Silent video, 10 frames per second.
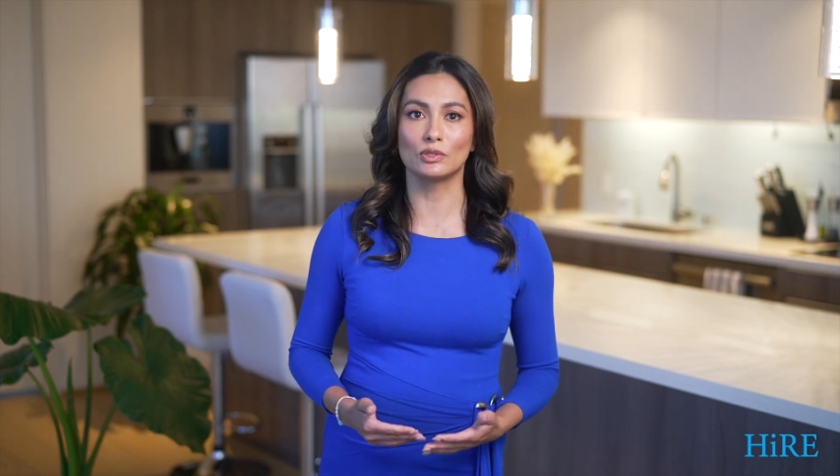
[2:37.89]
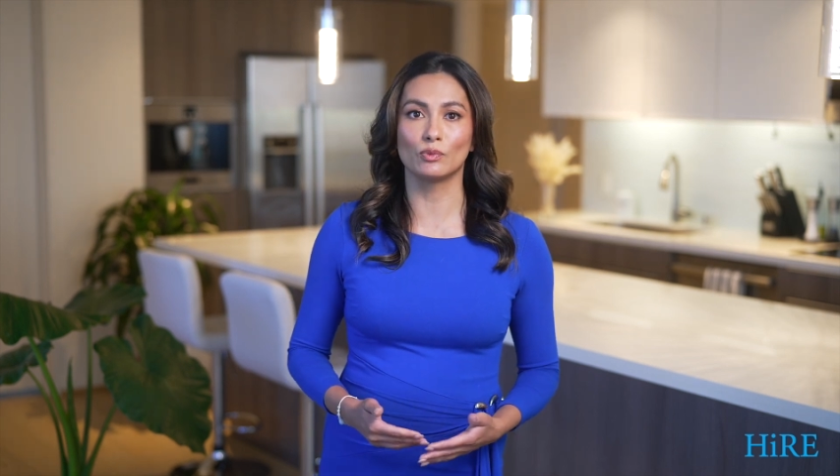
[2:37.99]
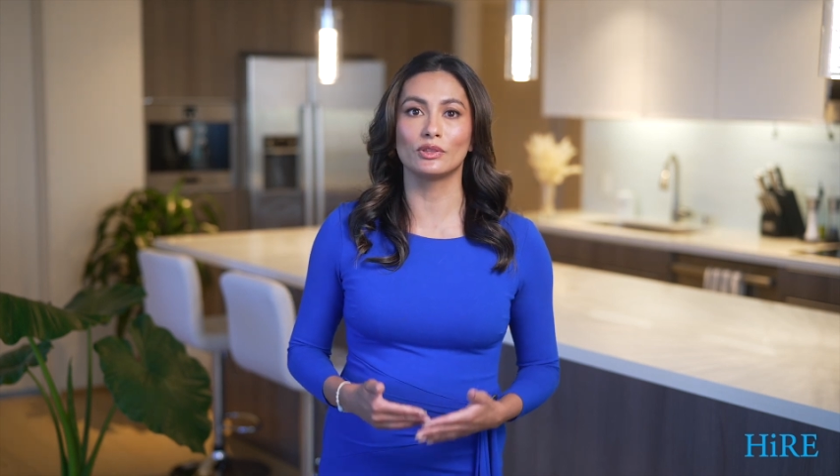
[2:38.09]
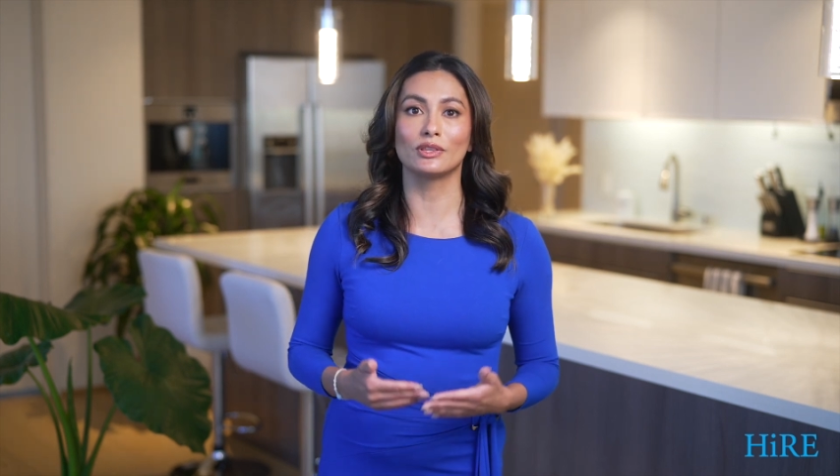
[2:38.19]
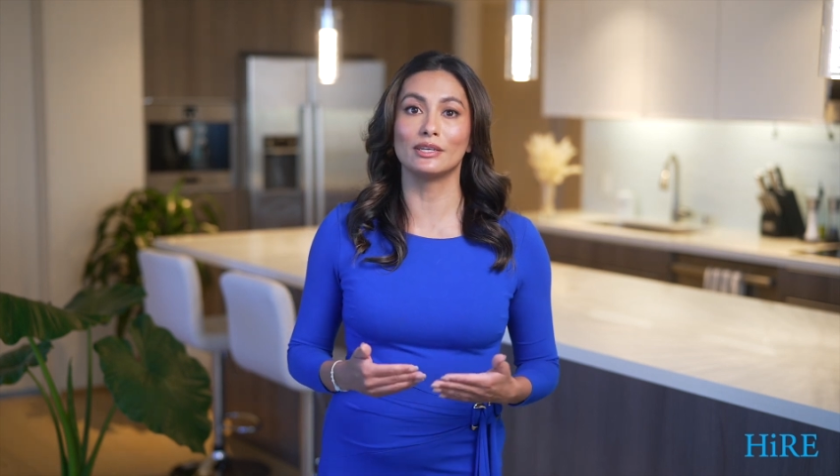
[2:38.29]

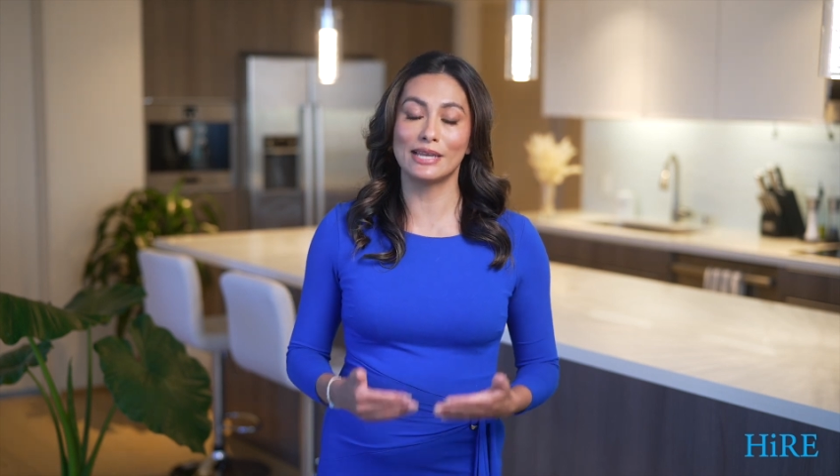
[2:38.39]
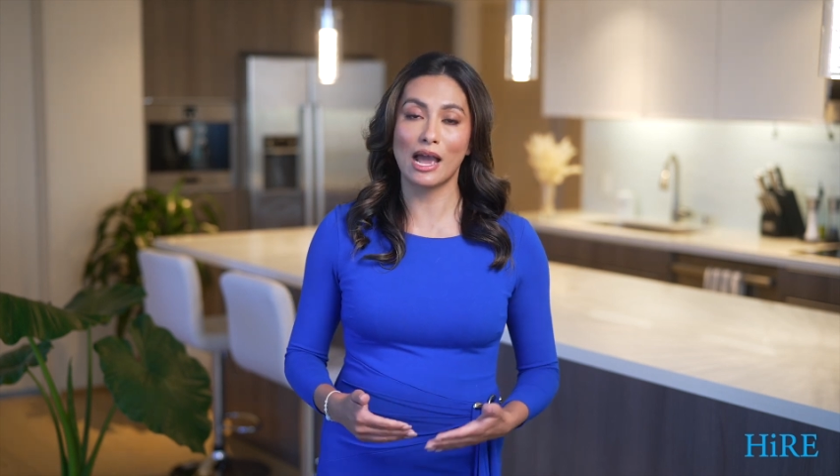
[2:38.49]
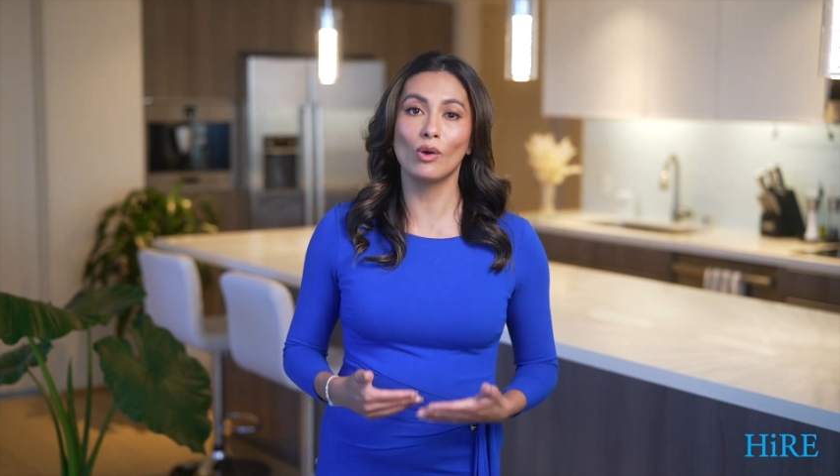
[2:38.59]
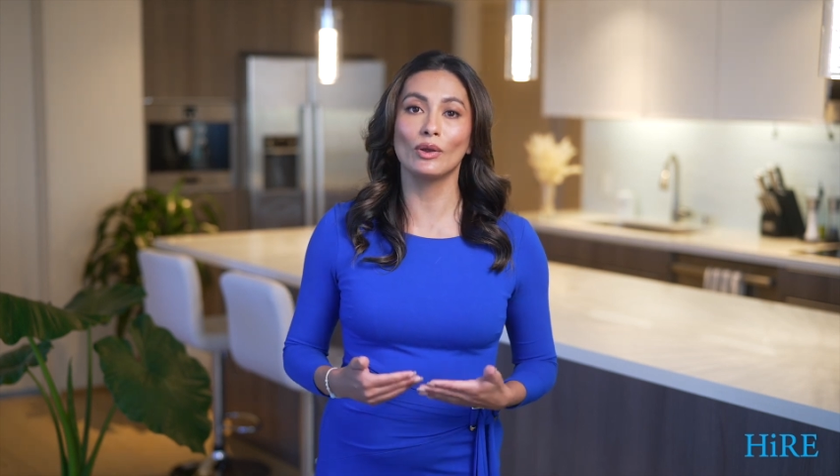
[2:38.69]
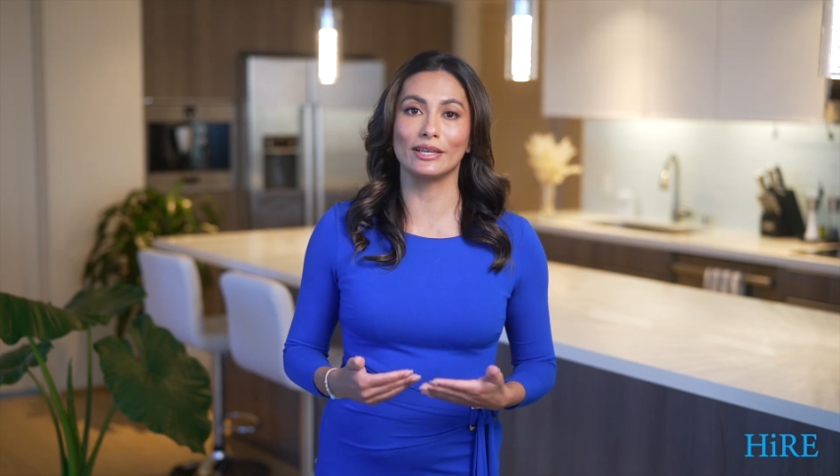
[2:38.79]
with the
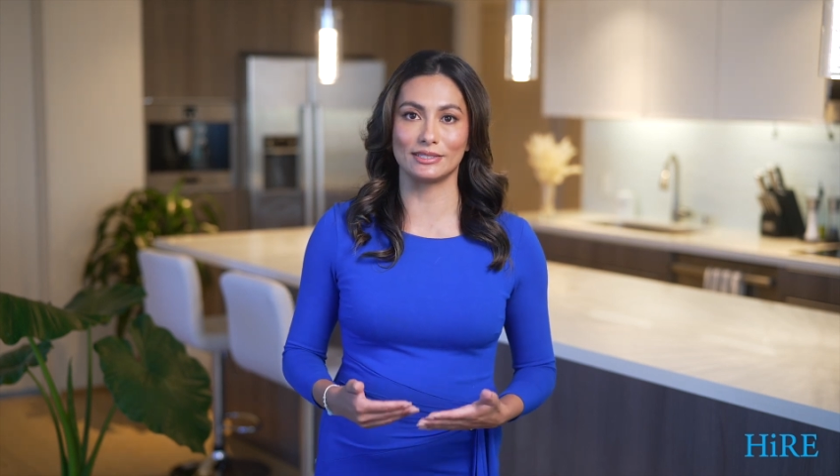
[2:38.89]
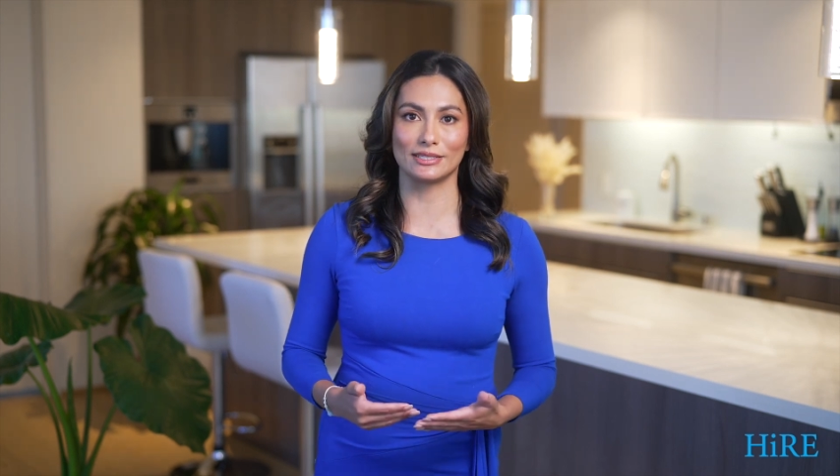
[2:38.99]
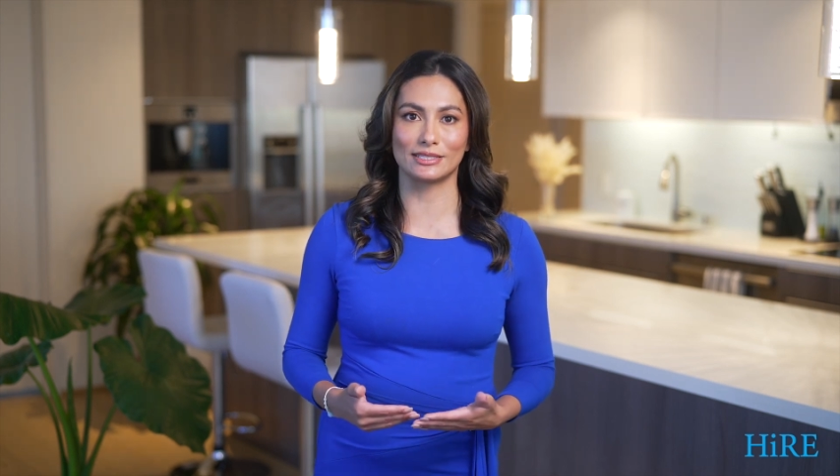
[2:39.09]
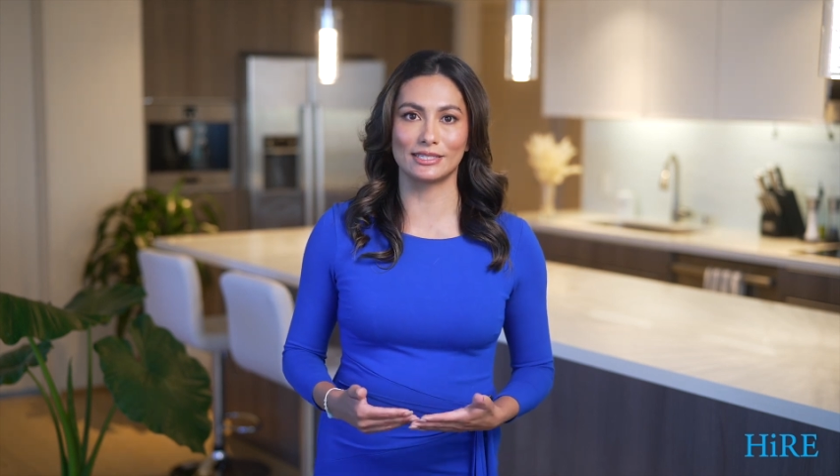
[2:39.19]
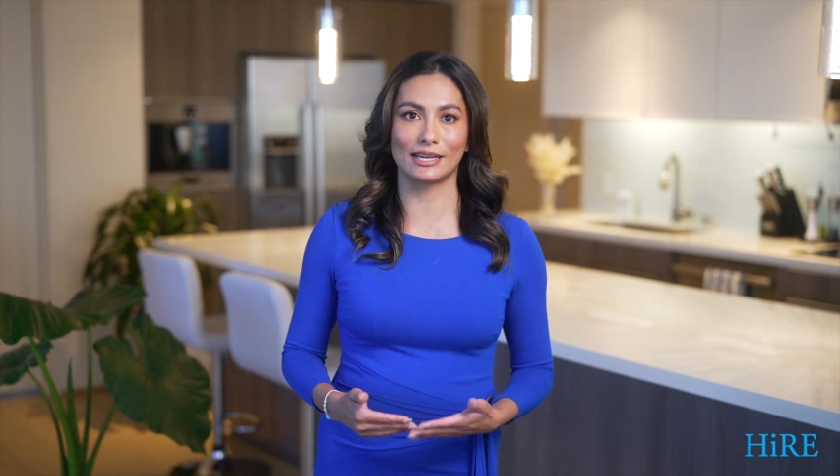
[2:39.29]
now
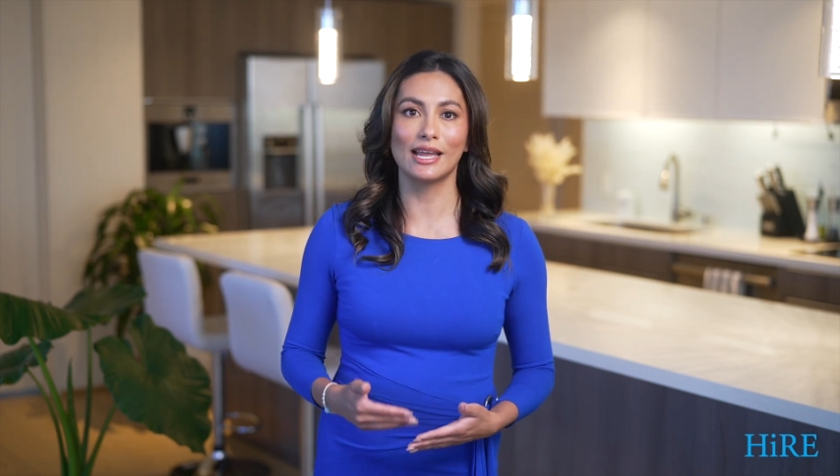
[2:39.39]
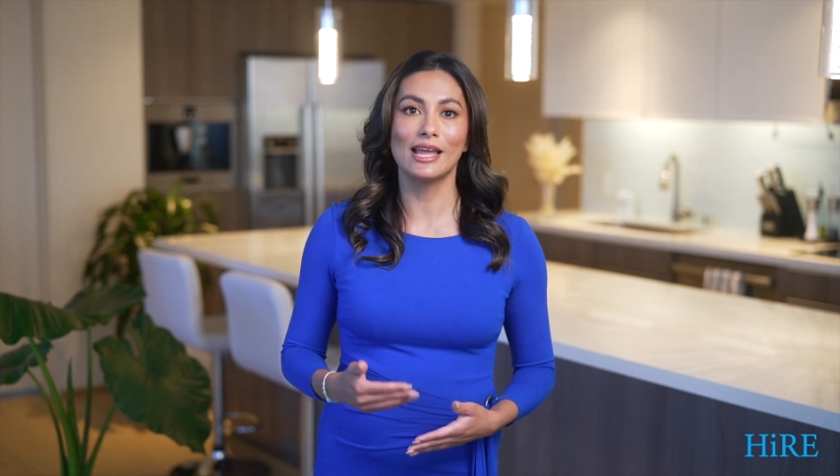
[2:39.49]
existing